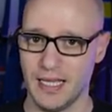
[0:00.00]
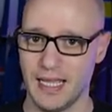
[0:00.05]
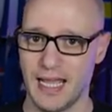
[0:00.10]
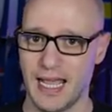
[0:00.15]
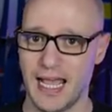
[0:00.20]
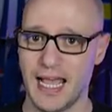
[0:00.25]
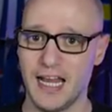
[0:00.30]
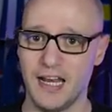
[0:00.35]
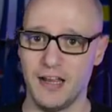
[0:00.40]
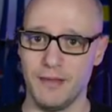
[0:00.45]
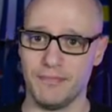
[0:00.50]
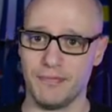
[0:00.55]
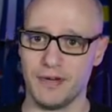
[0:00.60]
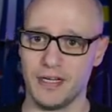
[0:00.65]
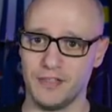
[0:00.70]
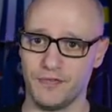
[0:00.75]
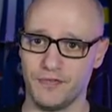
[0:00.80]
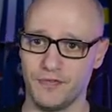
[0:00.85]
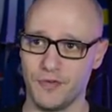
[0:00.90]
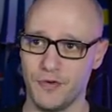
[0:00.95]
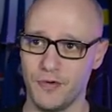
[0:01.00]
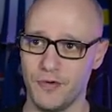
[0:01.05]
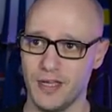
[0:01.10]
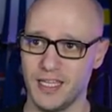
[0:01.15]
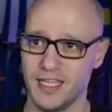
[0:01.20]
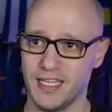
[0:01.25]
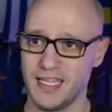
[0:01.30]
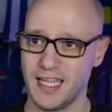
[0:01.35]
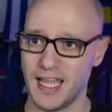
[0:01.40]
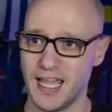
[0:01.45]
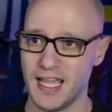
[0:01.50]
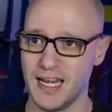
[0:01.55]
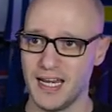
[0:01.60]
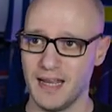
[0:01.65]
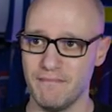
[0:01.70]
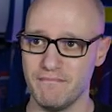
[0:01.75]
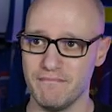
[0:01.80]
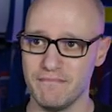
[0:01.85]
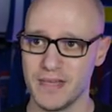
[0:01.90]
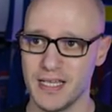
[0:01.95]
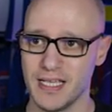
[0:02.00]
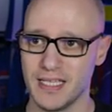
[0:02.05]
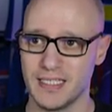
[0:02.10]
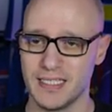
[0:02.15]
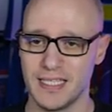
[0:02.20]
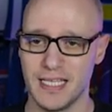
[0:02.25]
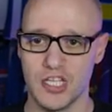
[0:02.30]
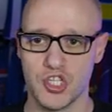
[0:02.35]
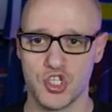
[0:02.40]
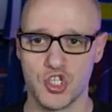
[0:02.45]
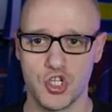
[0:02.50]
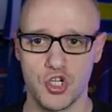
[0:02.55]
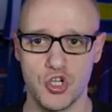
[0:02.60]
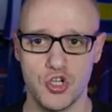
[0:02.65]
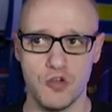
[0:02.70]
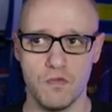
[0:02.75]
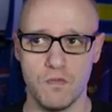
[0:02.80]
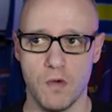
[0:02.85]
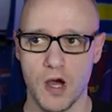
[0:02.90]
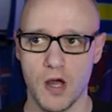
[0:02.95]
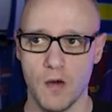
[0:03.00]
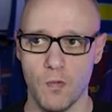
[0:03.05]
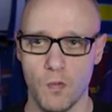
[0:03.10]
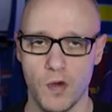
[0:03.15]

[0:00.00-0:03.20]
Haller breaks through again and makes it two one.